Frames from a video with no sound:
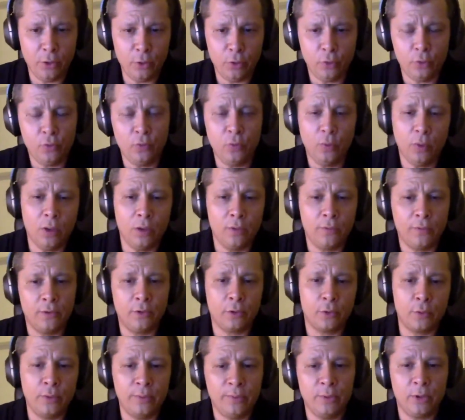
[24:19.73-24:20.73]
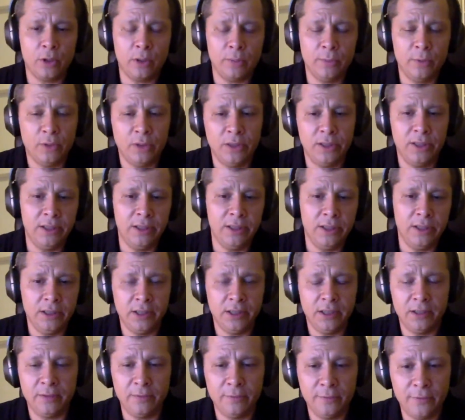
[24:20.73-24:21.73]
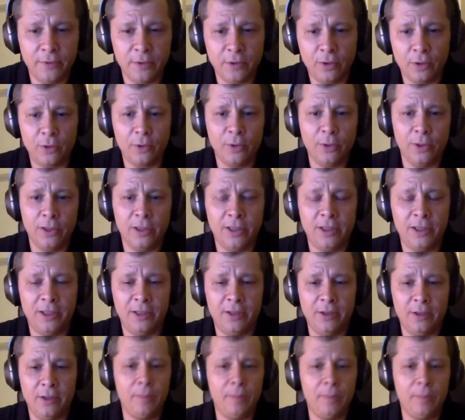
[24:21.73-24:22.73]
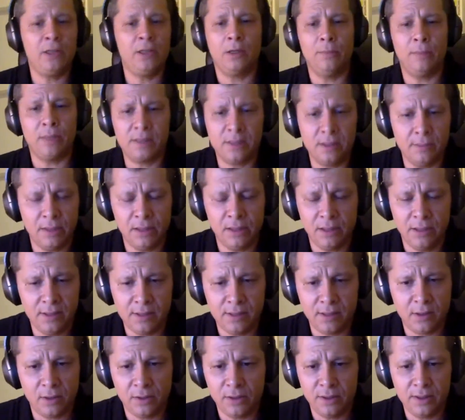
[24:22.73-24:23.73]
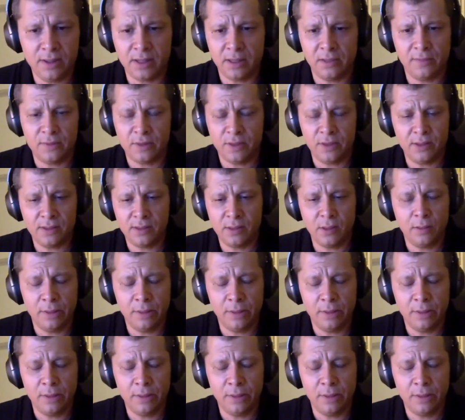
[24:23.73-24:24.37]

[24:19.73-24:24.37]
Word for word: you know, to work for the crypto community and for the Bitcoin maximalists or all these kind of things.